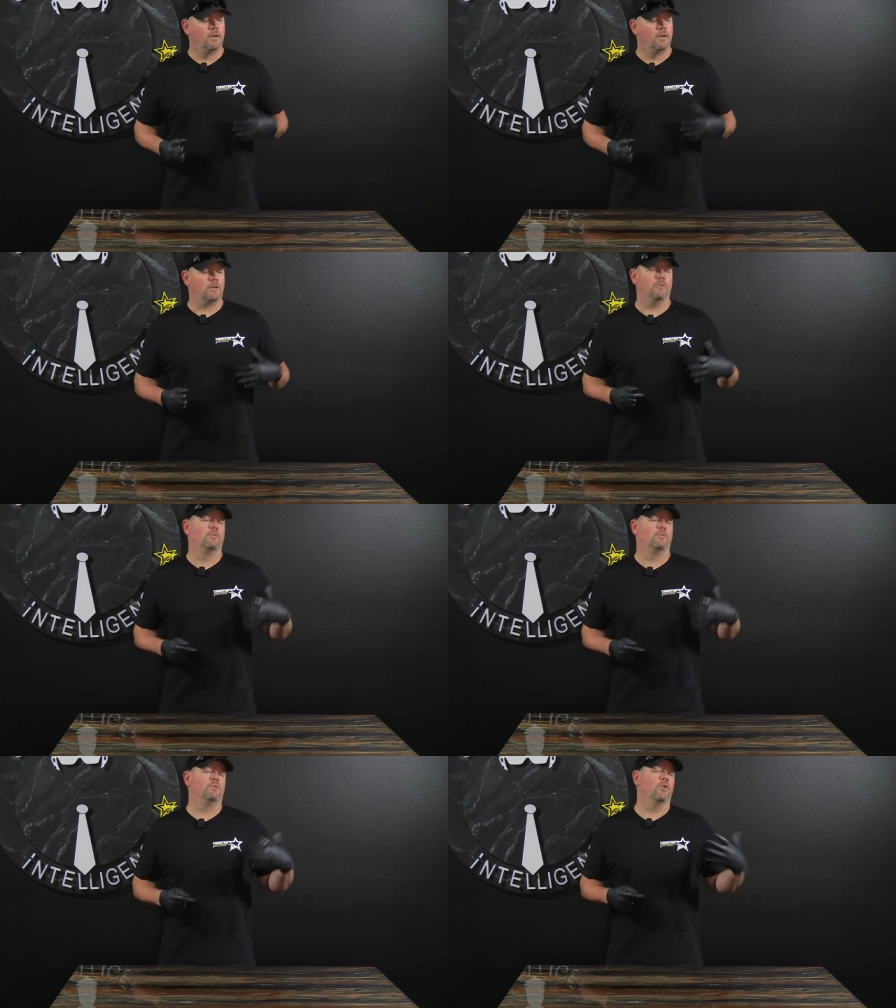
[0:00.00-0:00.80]

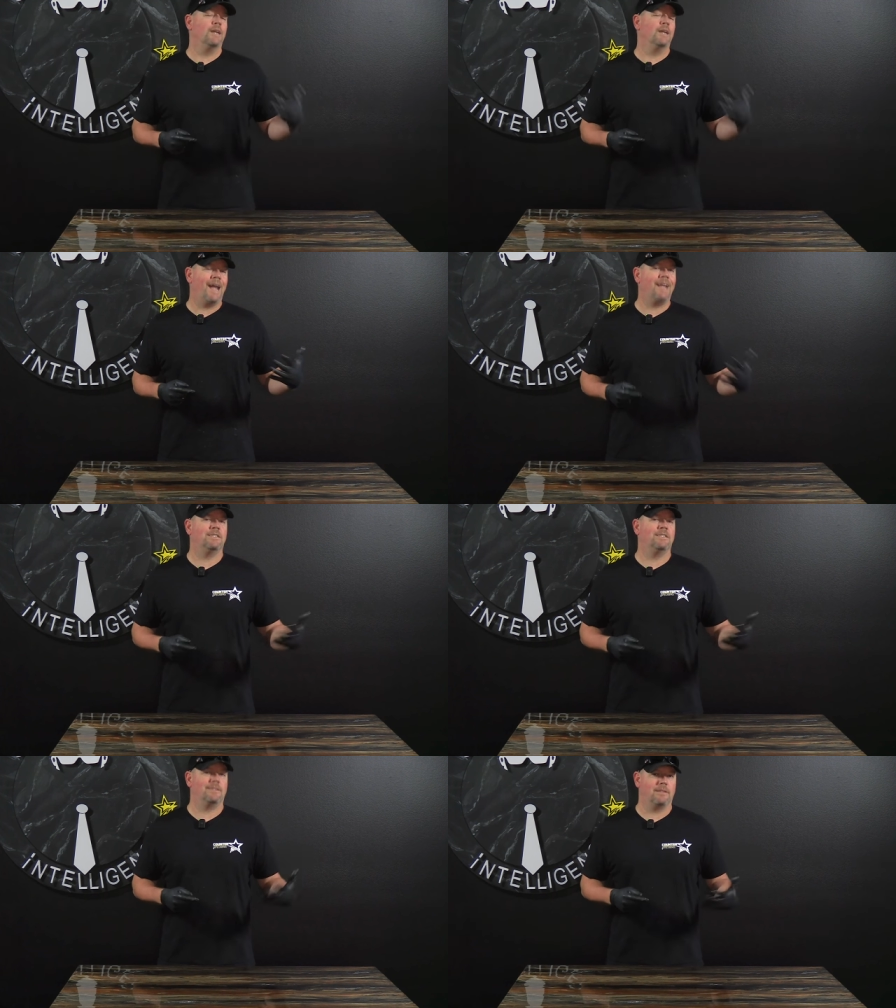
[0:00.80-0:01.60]
So we're
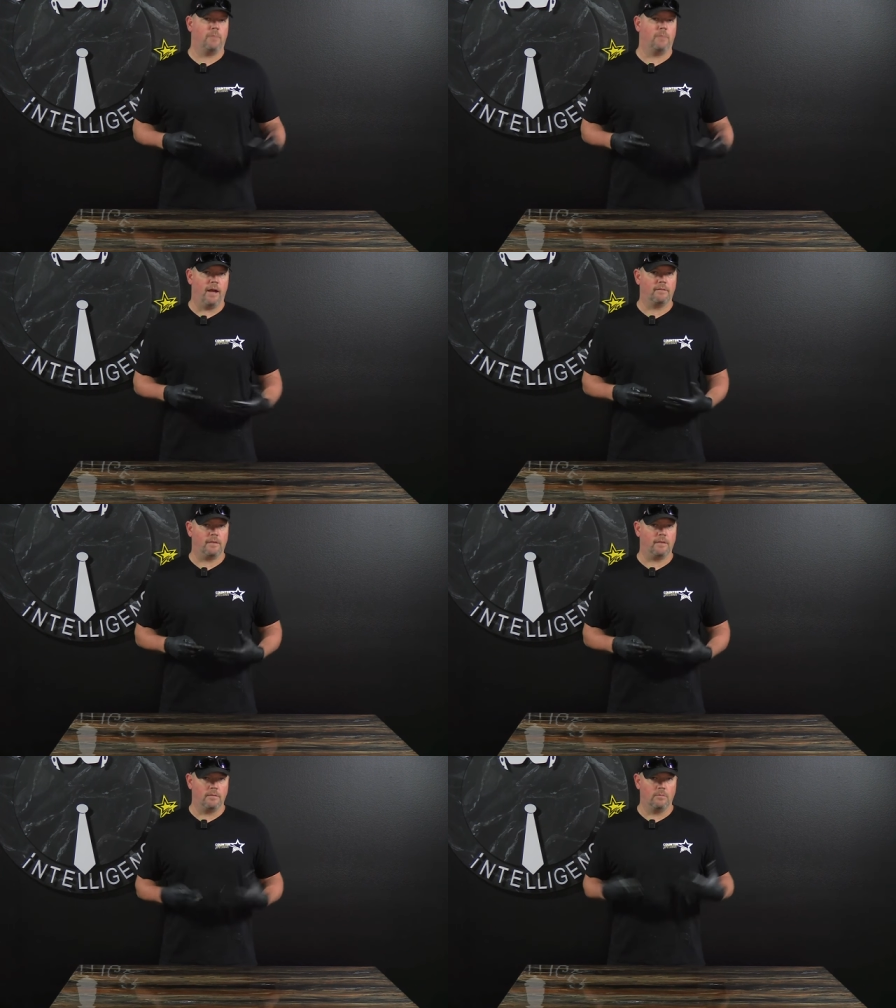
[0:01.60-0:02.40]
not just
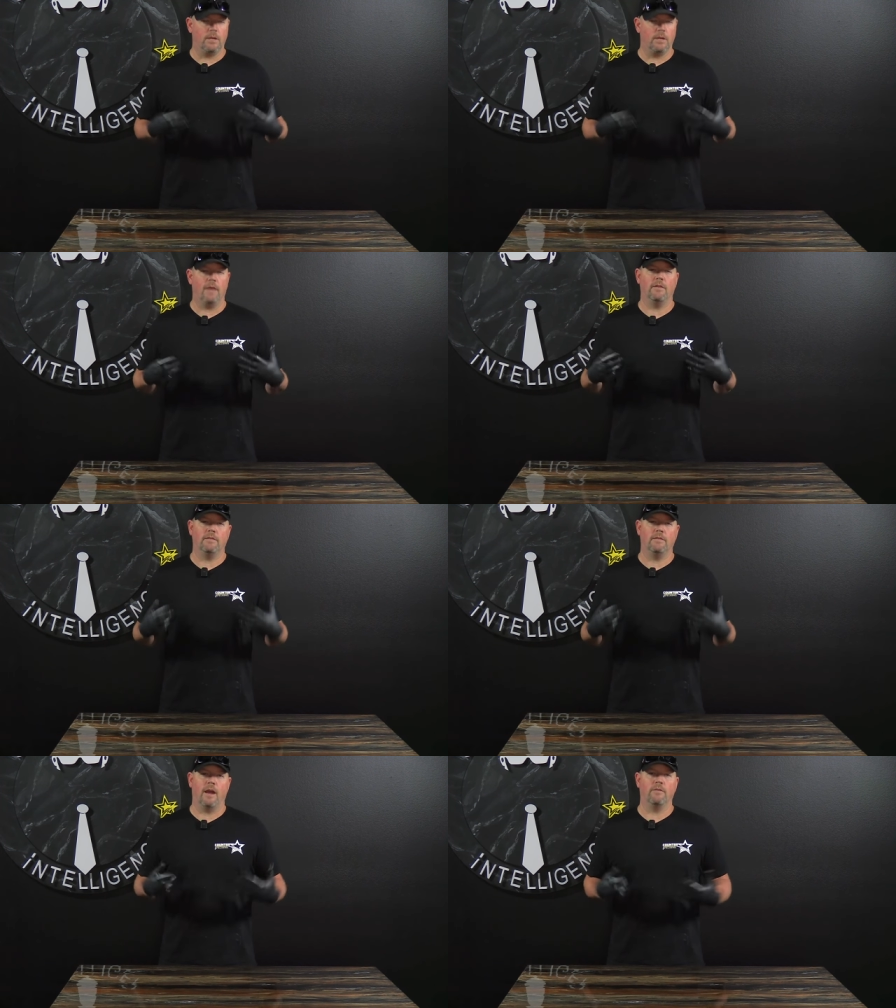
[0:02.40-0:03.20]
epoxy. We have an
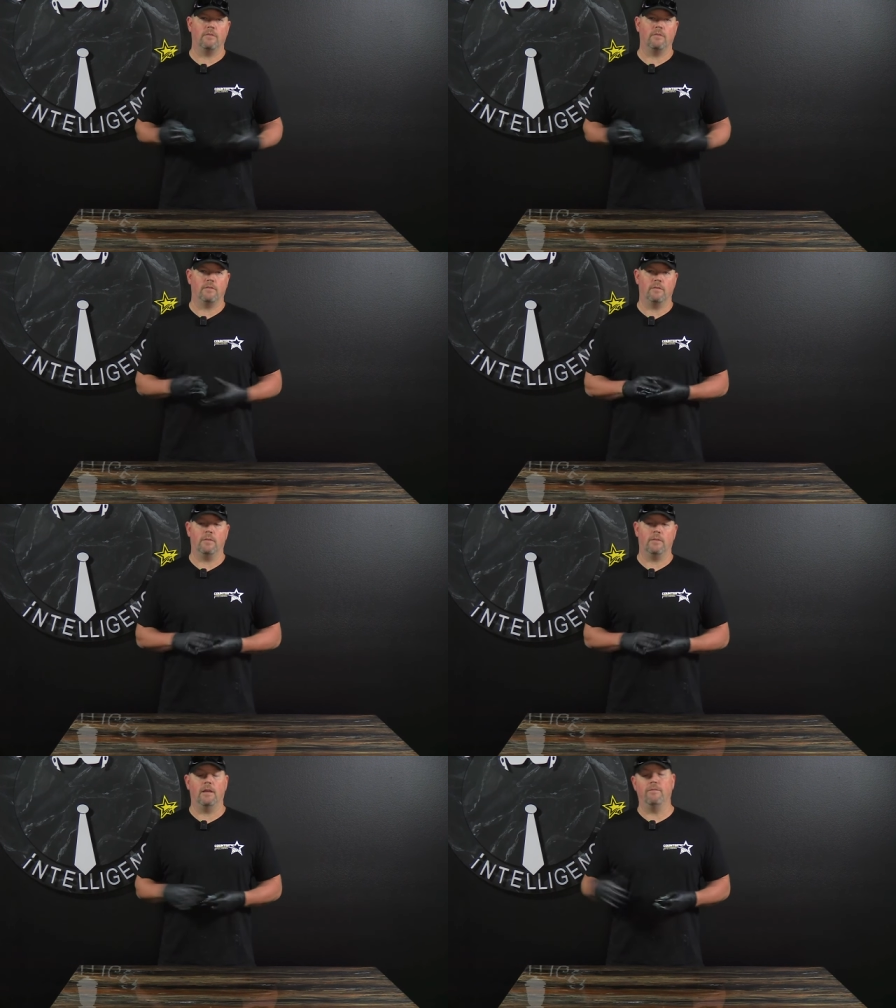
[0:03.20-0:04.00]
entire
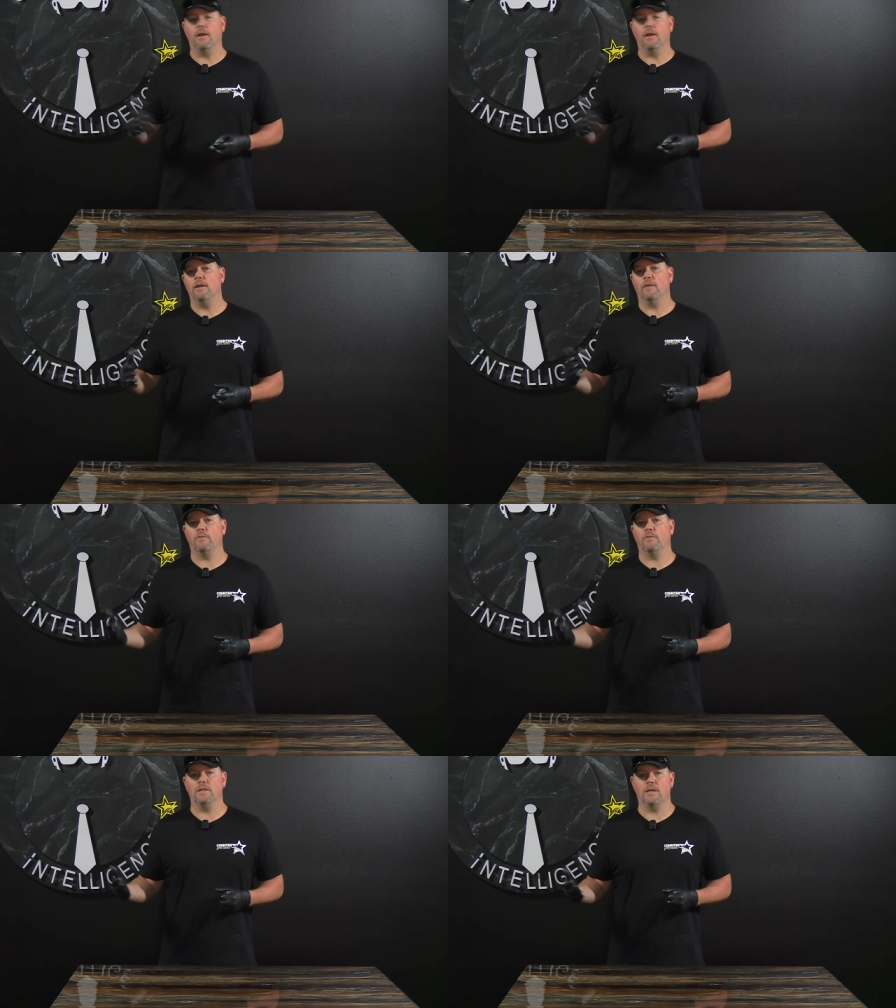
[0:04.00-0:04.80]
system and a very
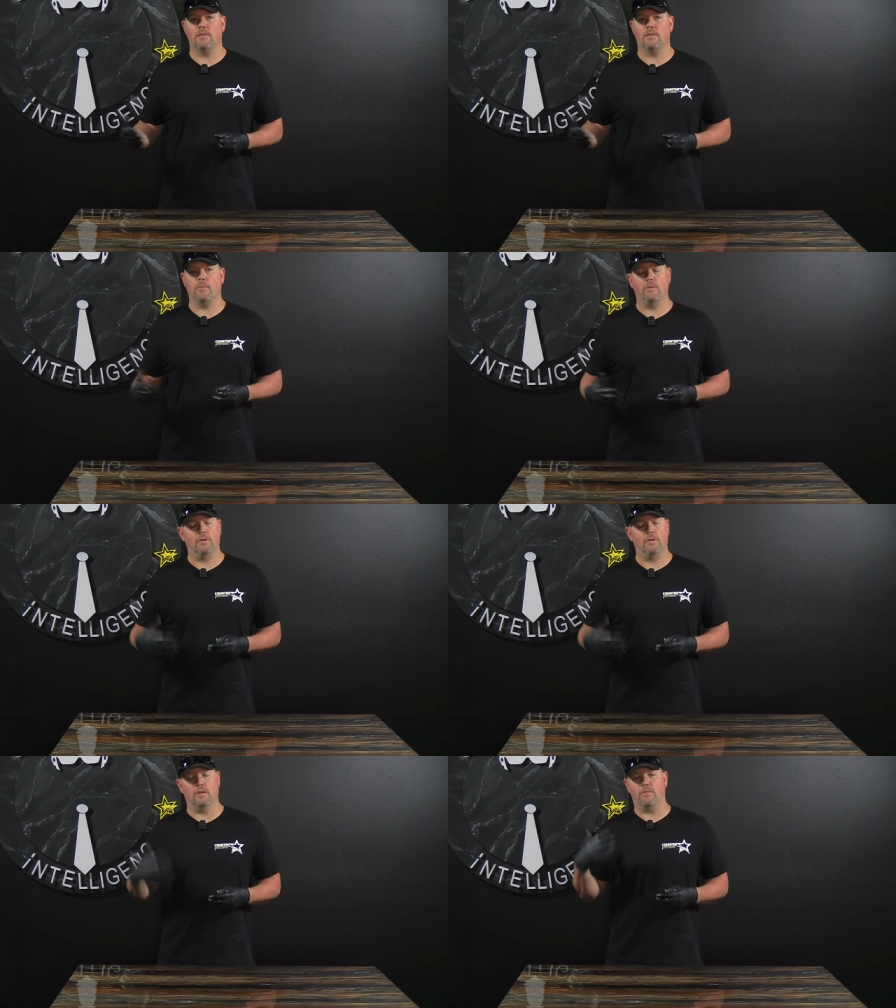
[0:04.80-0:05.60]
nice franchise
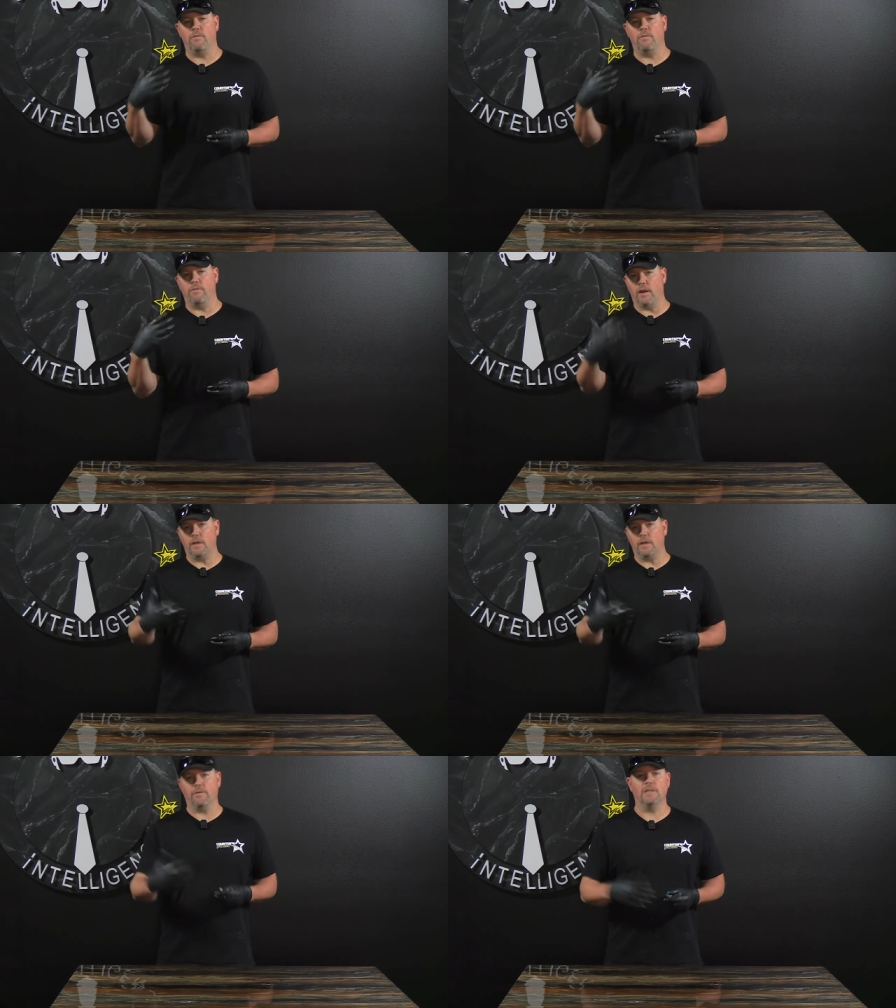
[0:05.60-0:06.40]
opportunity. It's
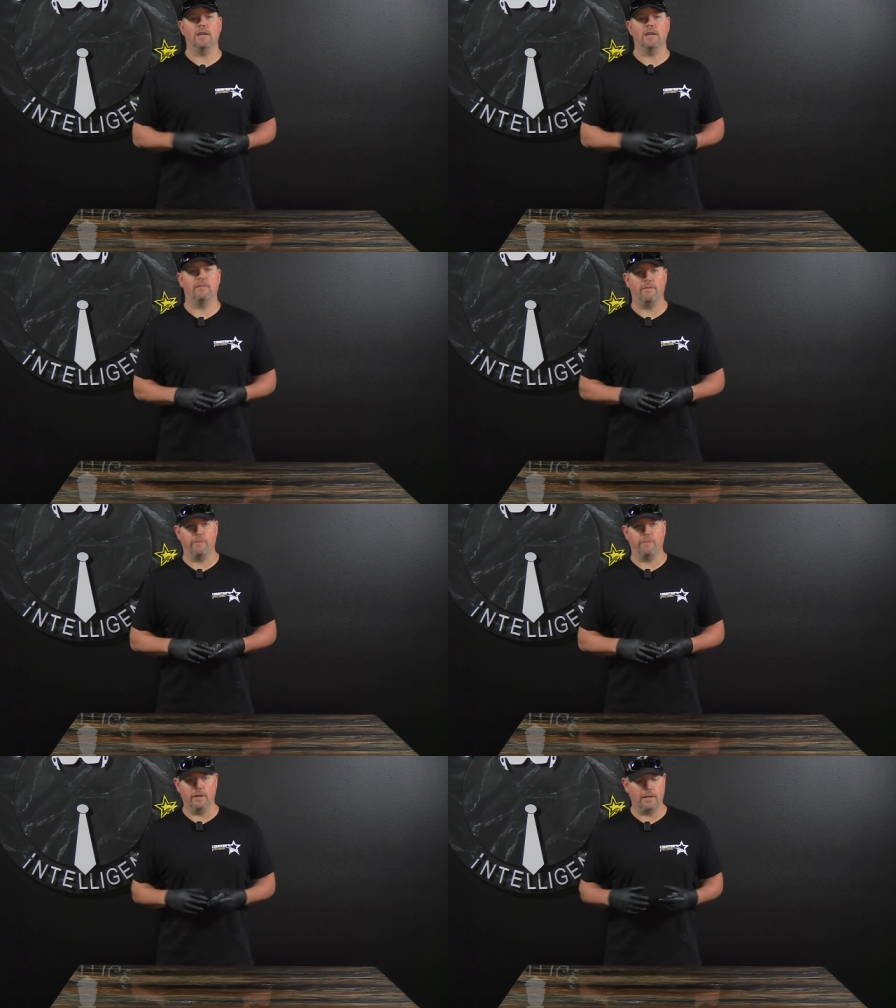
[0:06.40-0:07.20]
very franchisee
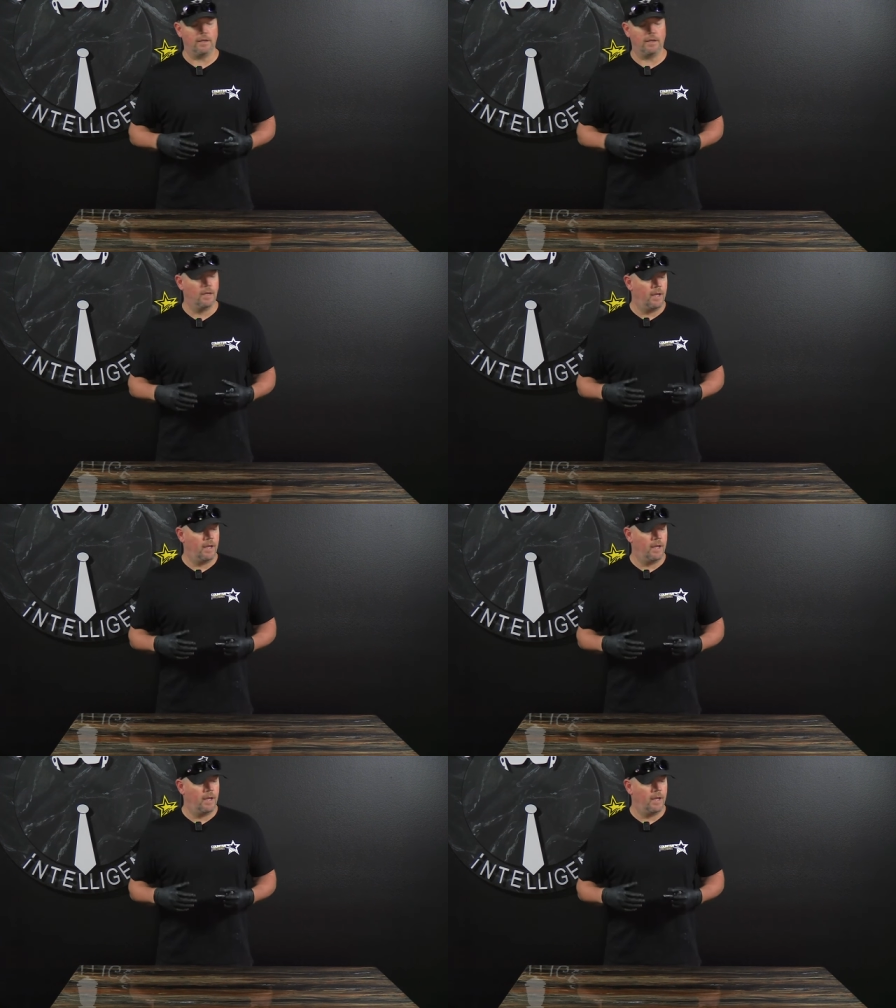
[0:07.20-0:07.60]
friendly.